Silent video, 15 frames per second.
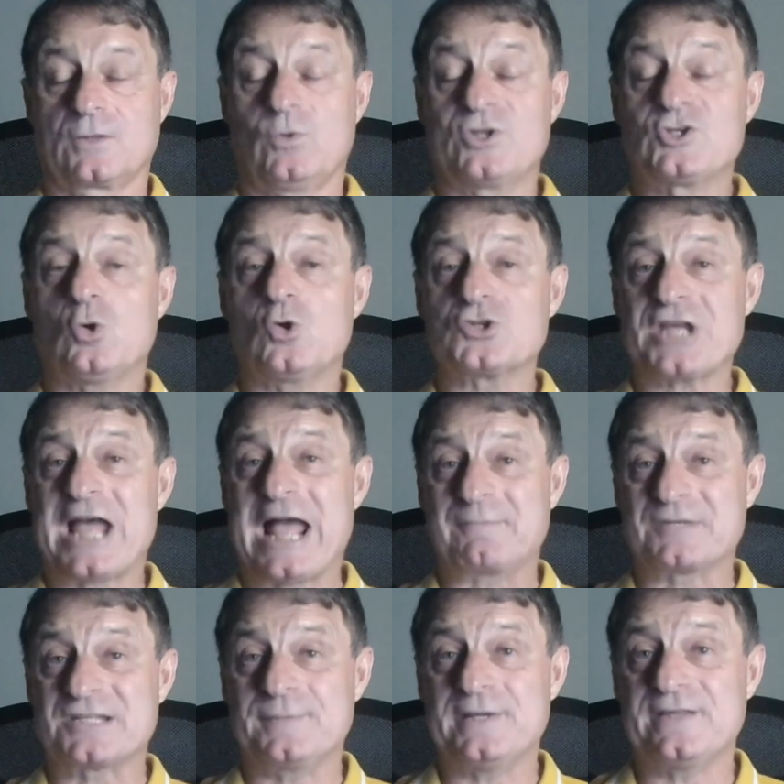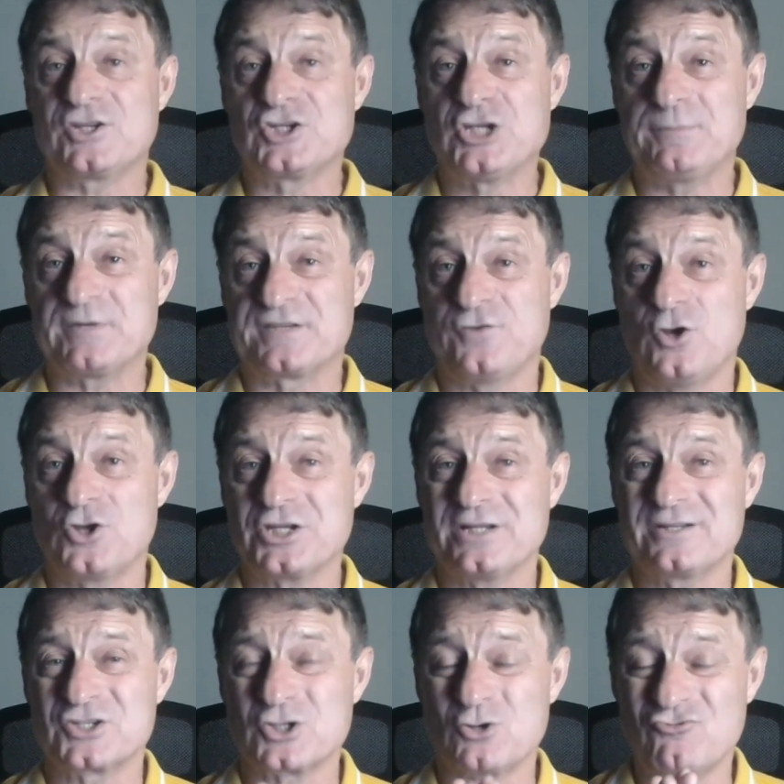which also happens to be the cheapest
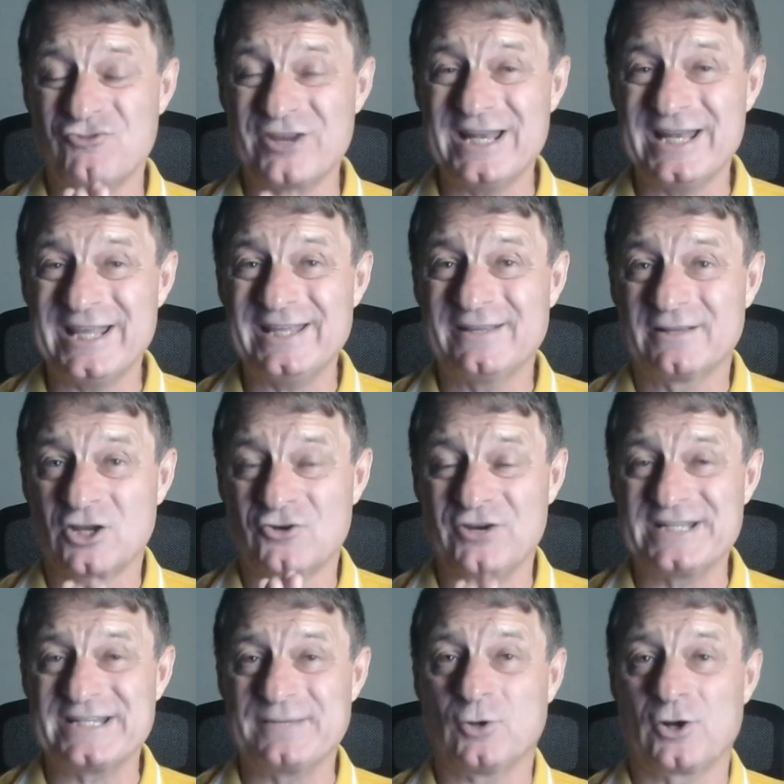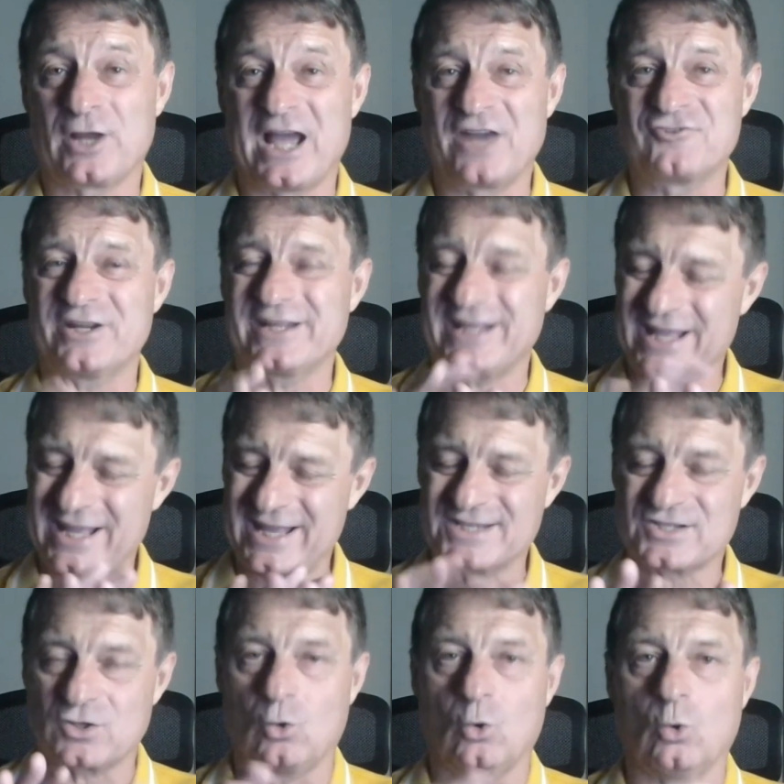version, so really creatine monohydrate
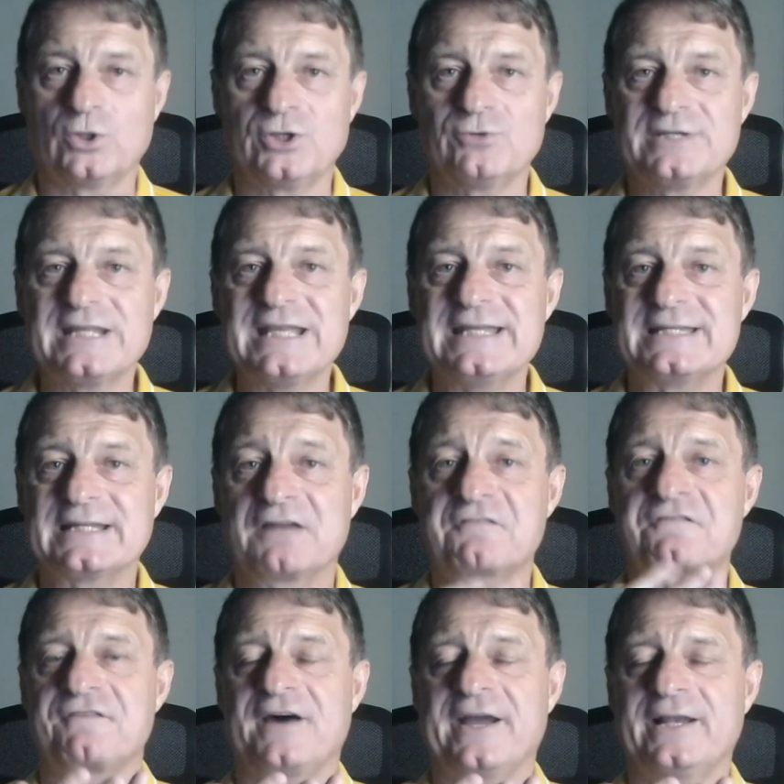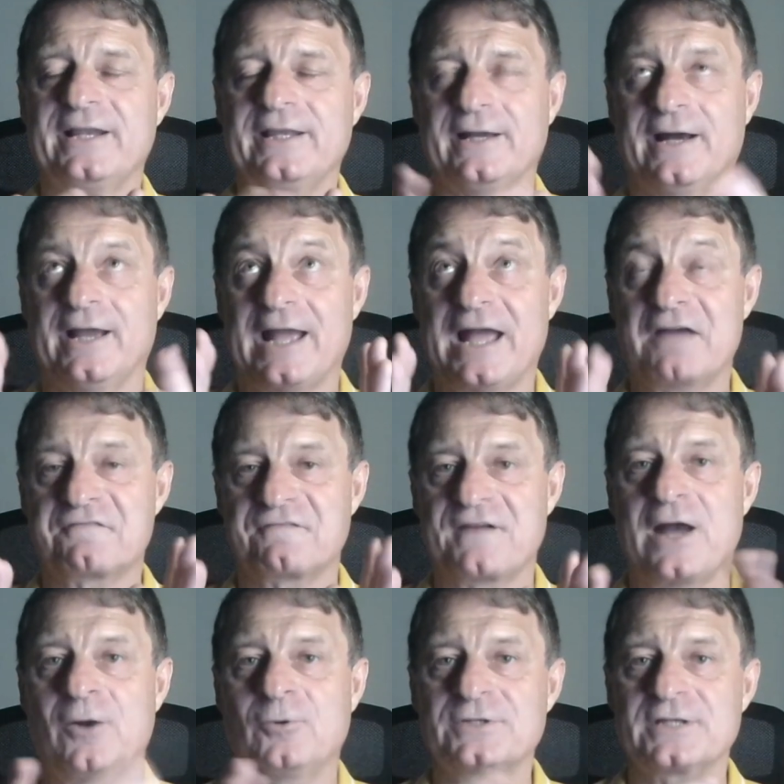is all you need. And finally, I have
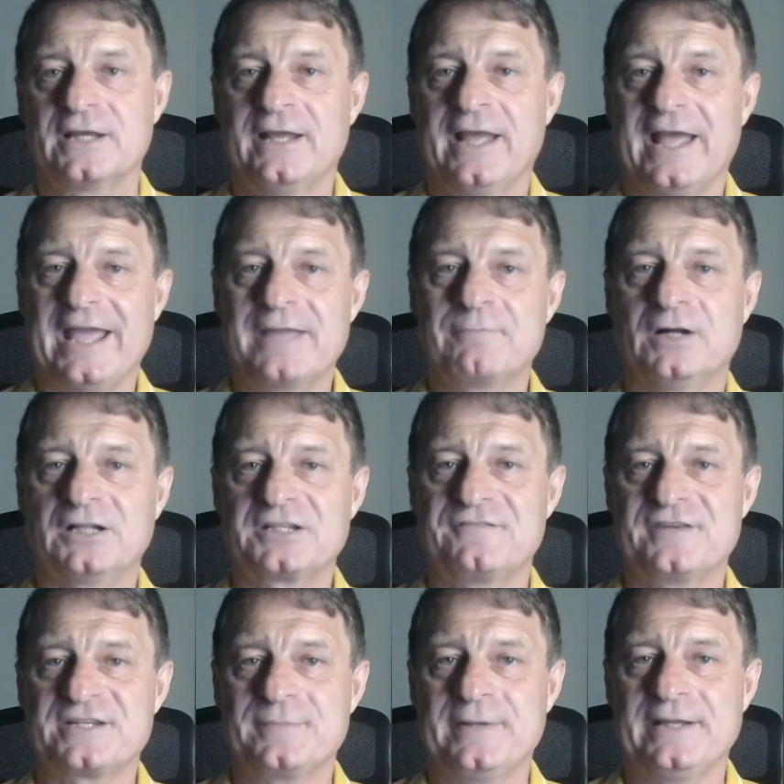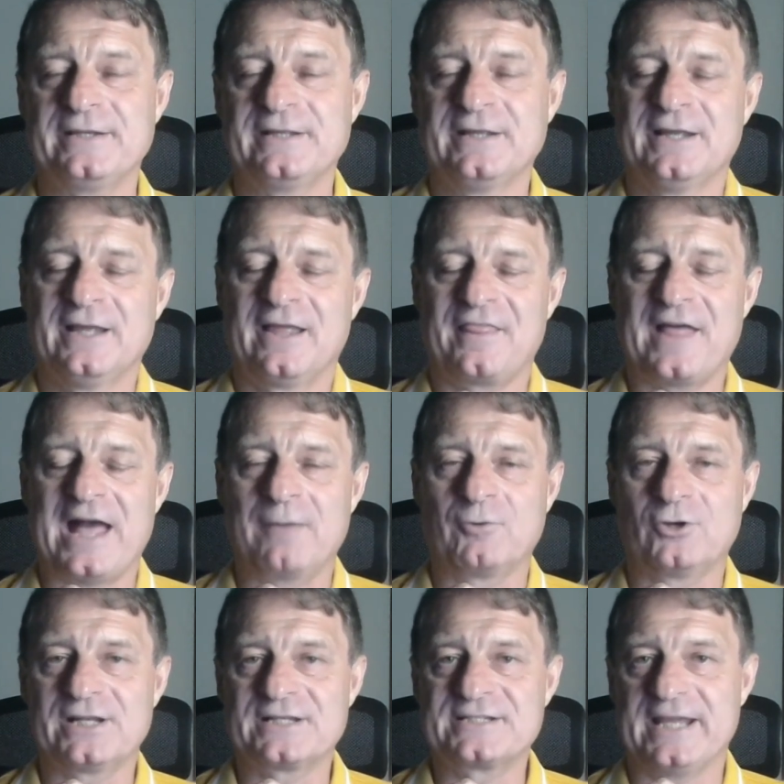found a multivitamin that I'm
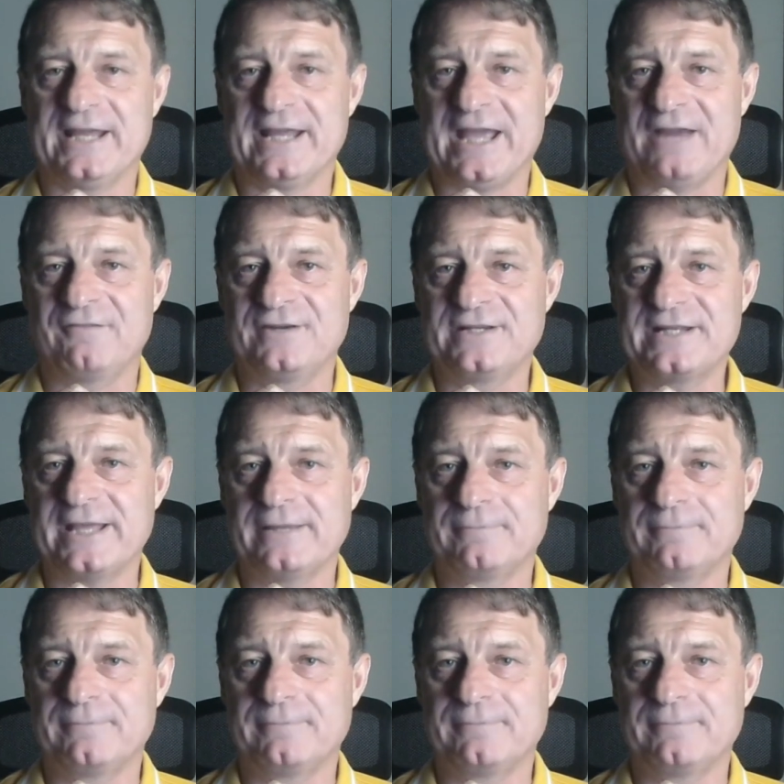going to take every day.